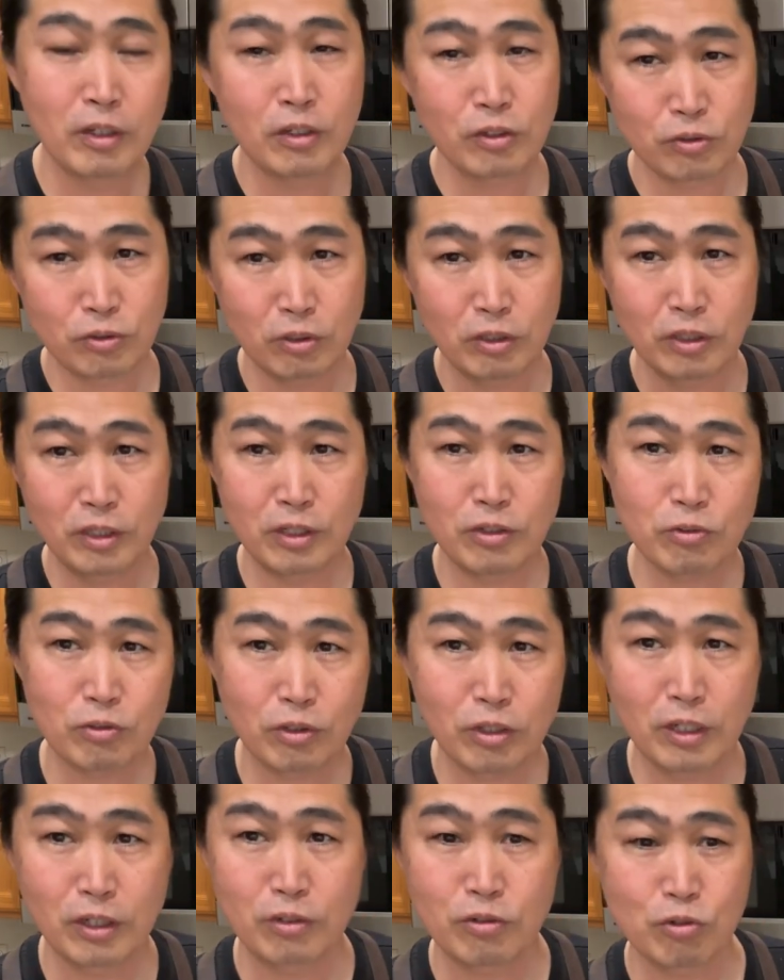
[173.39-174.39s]
So at least you
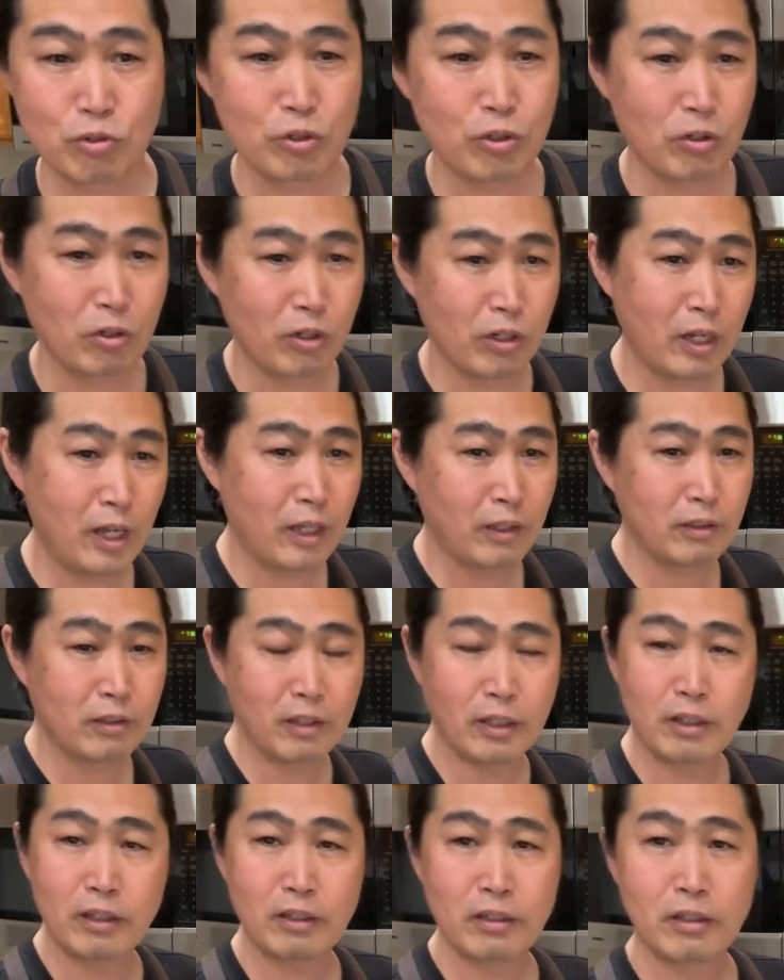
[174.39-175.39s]
can enjoy your
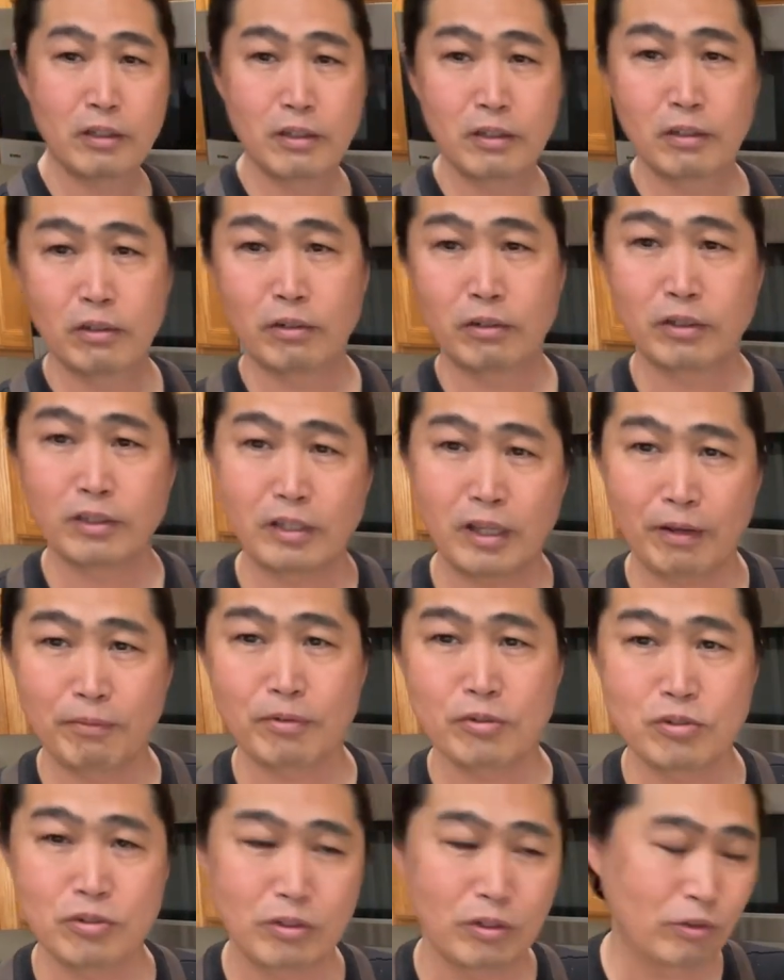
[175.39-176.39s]
latte or
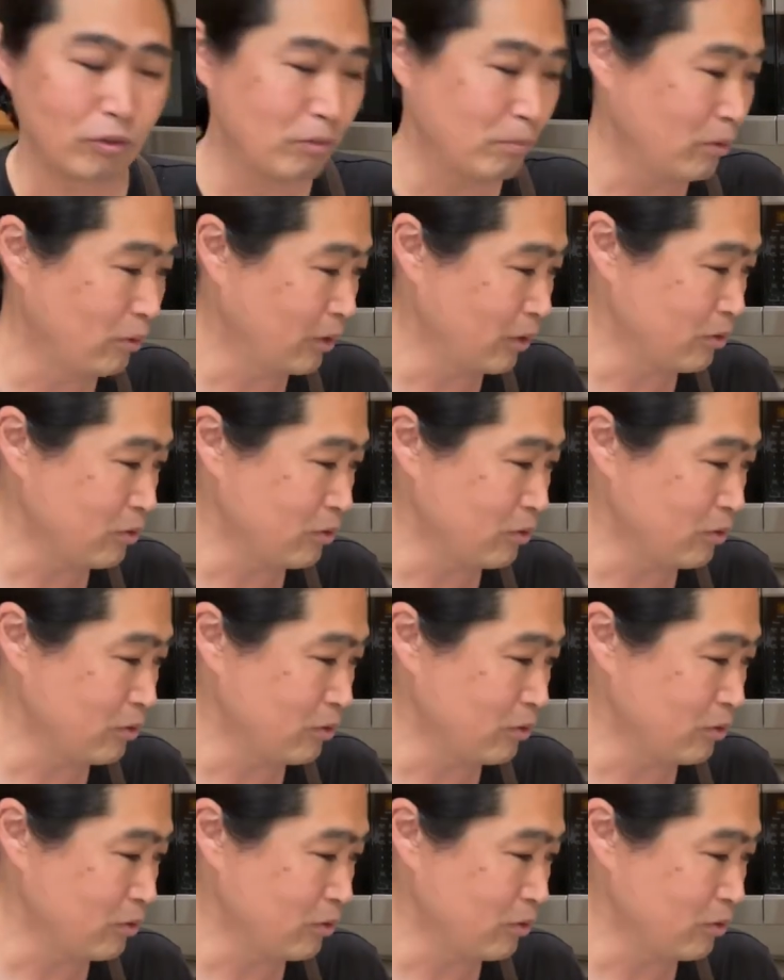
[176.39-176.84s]
cappuccino in the morning.